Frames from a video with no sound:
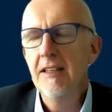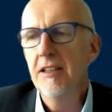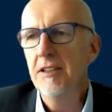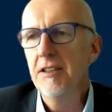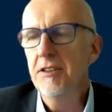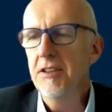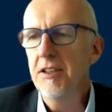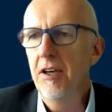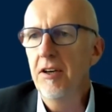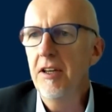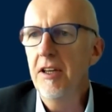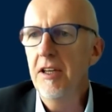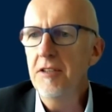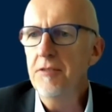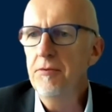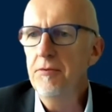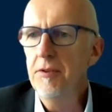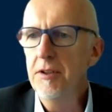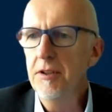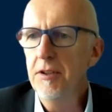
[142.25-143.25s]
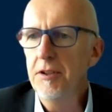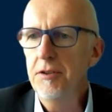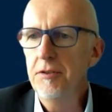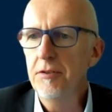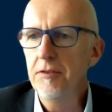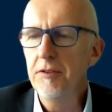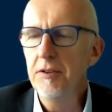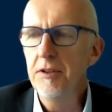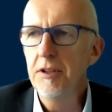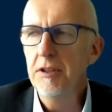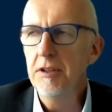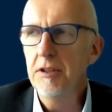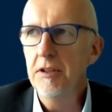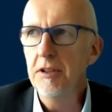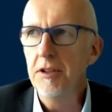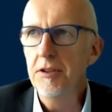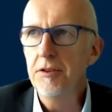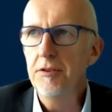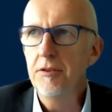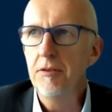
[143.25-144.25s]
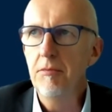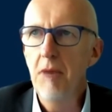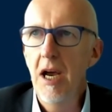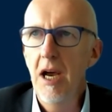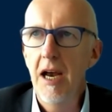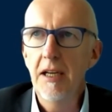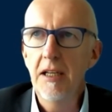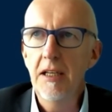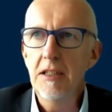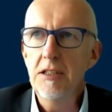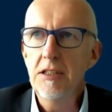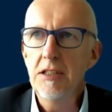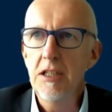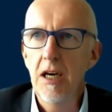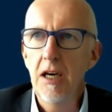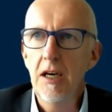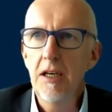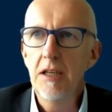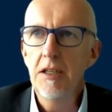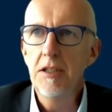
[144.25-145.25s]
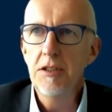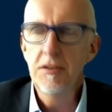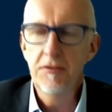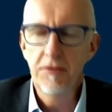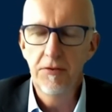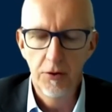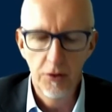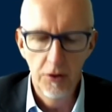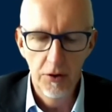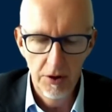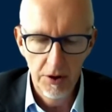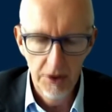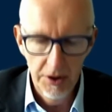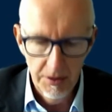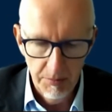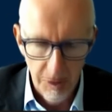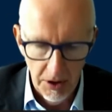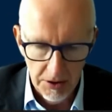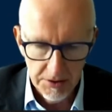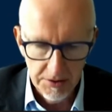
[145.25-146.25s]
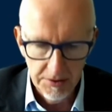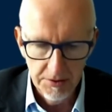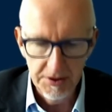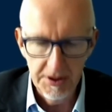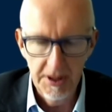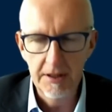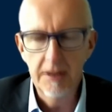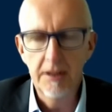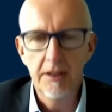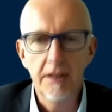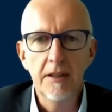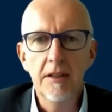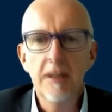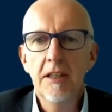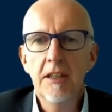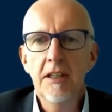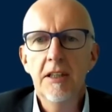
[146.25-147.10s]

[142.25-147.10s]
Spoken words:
And so that's really driven this dramatic change for the postal sector